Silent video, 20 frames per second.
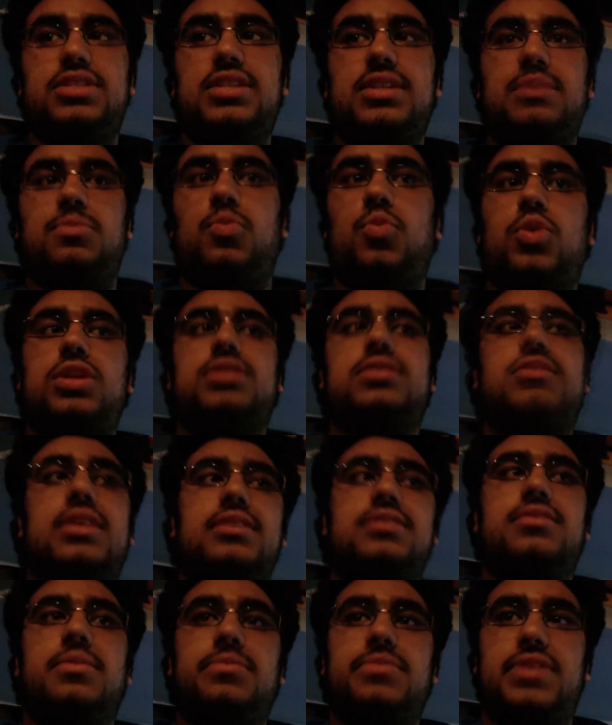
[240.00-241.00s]
only seen him once
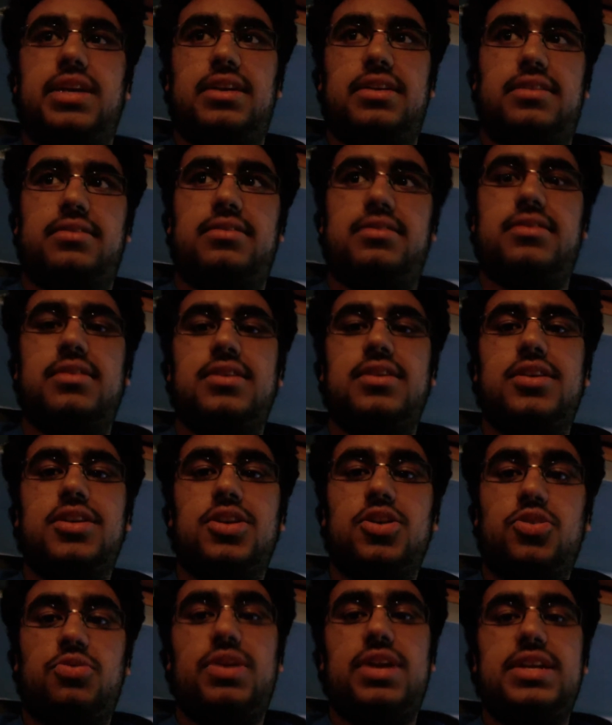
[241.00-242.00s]
say something
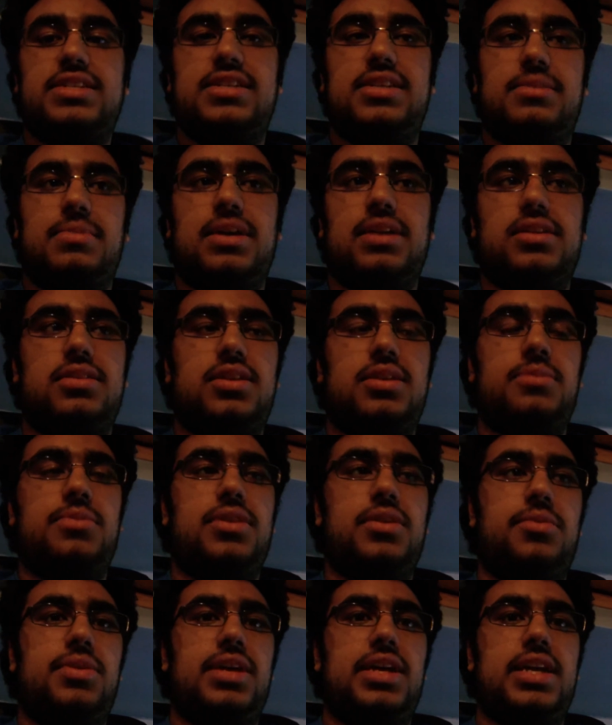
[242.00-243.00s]
crazy about the
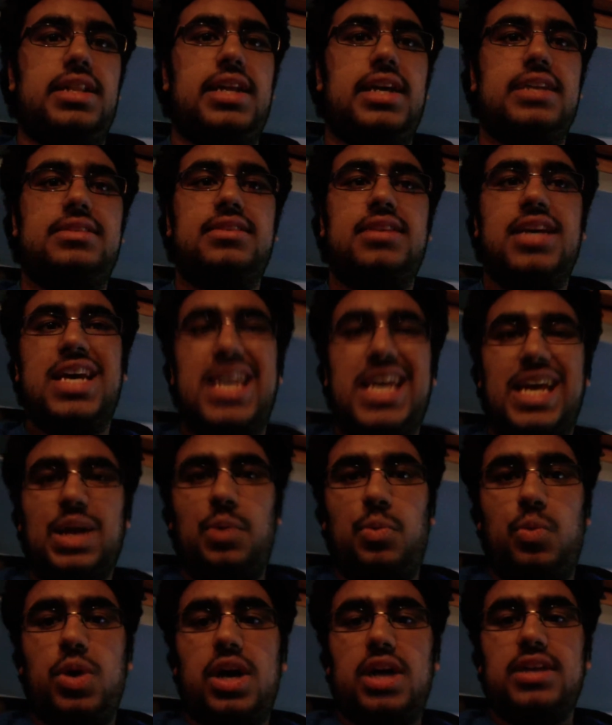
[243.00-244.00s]
WWE, and that's
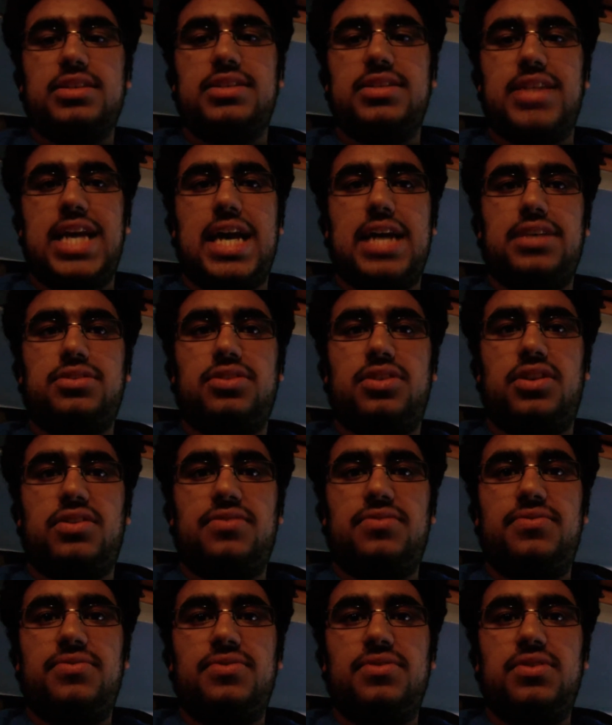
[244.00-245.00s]
he works his ass
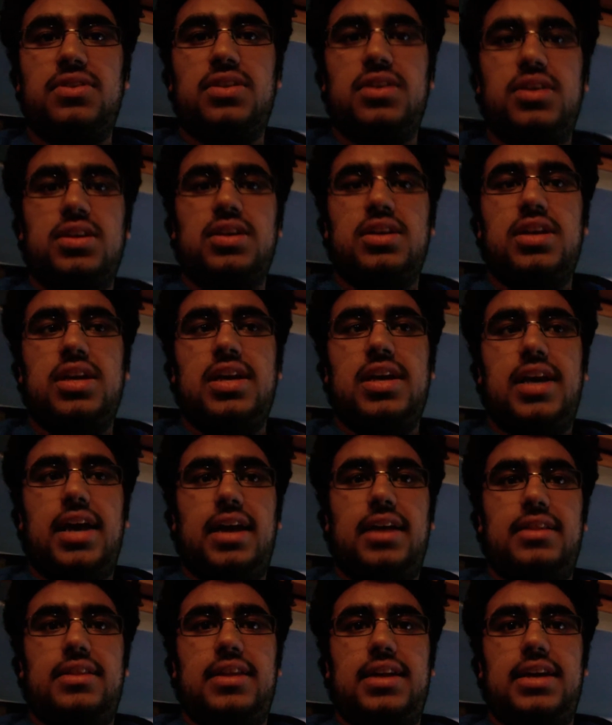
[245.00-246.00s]
off,
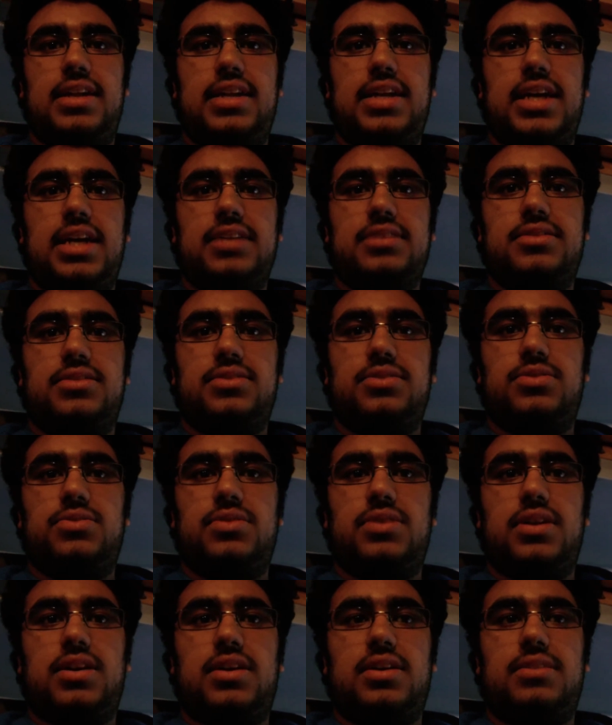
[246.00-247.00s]
and then he has to.
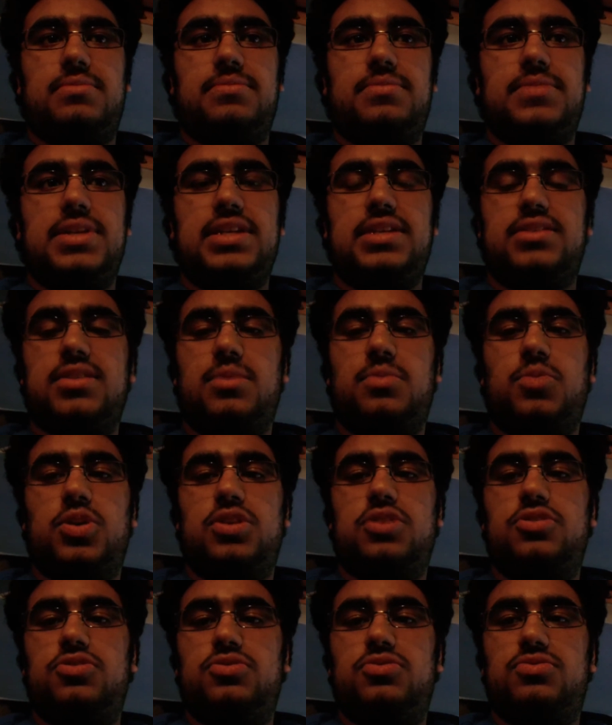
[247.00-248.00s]
Um, he's
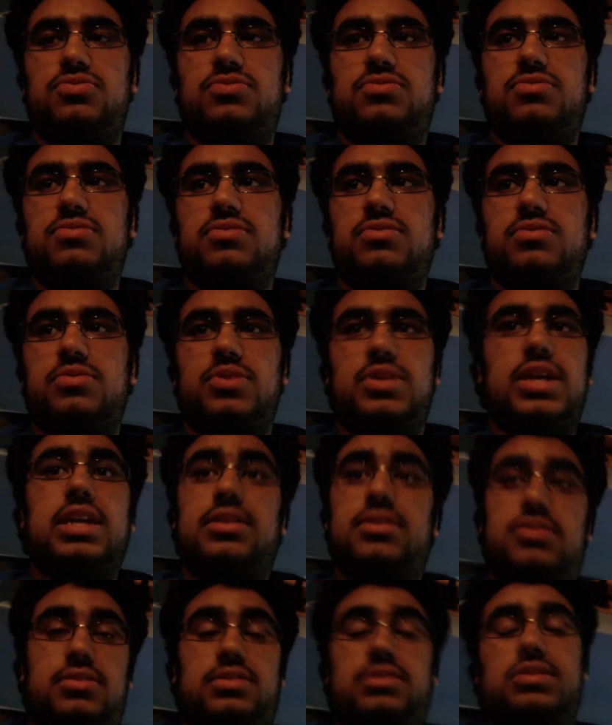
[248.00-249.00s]
someone who's who
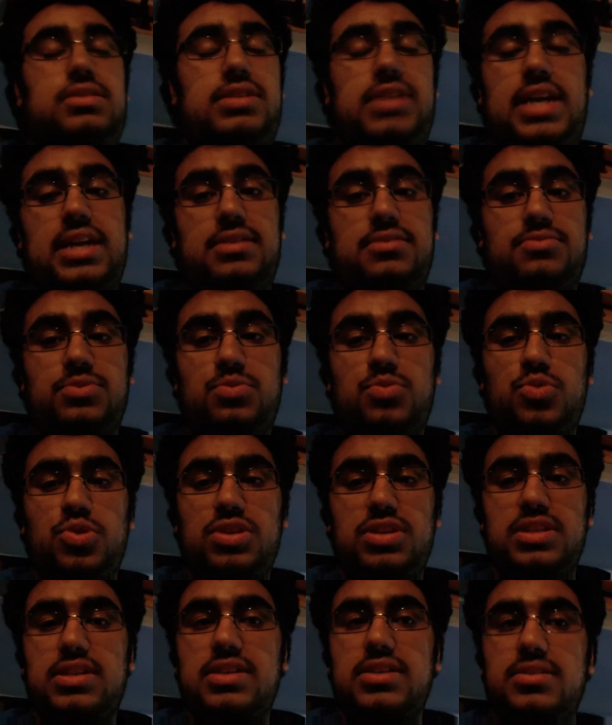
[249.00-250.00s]
gets he gets
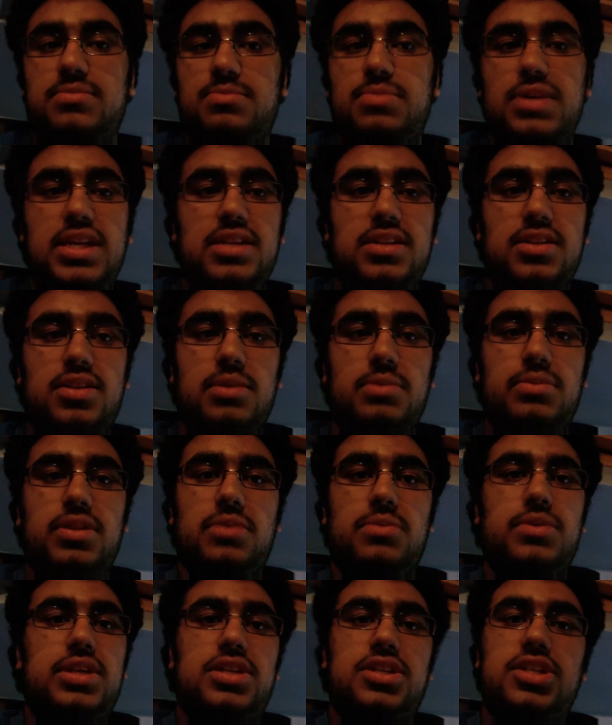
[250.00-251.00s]
rewarded. He's been the
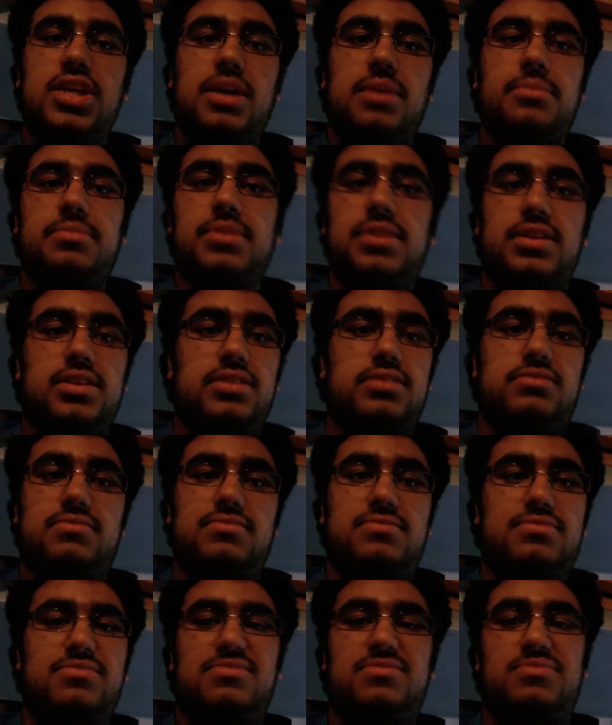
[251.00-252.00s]
WWE champion
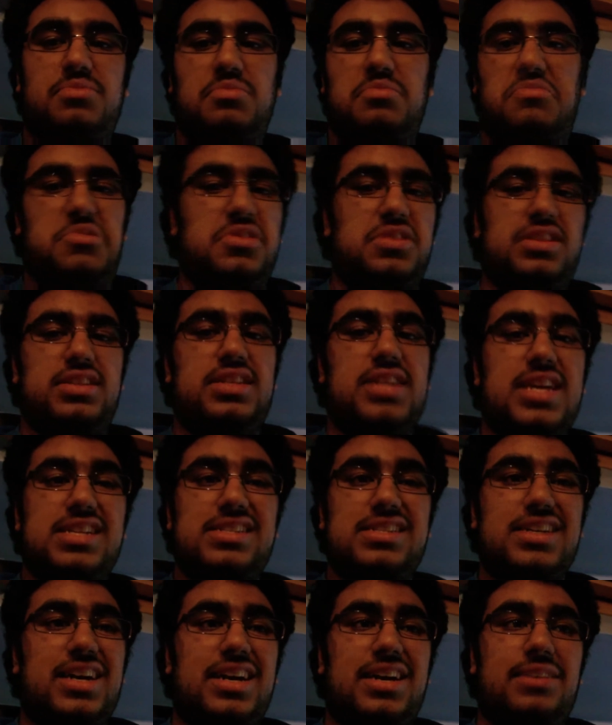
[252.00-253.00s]
more than
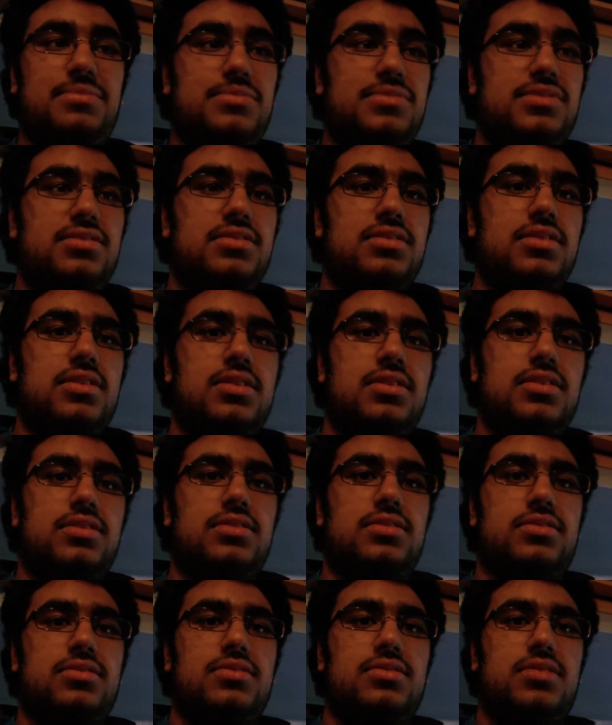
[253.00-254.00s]
ten times,
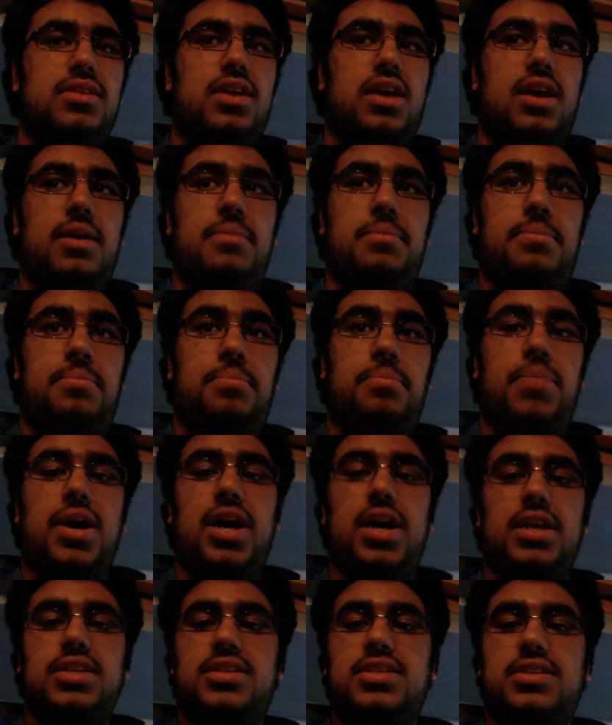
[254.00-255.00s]
uh,
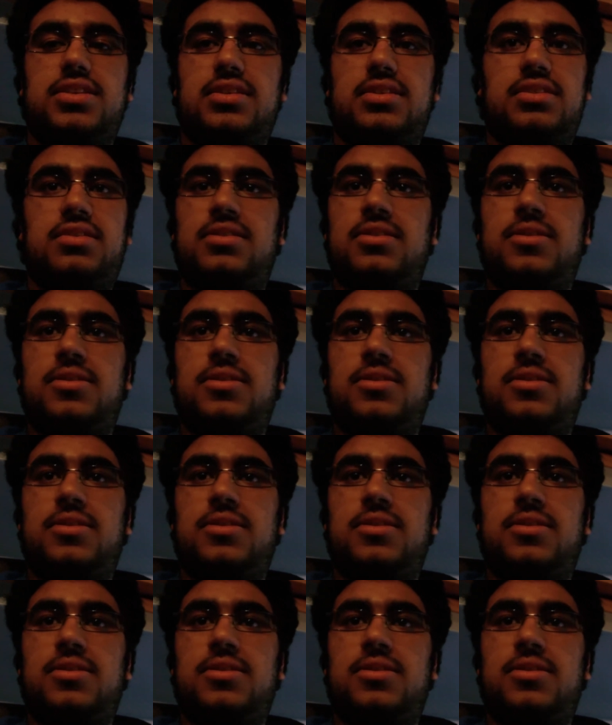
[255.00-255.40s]
but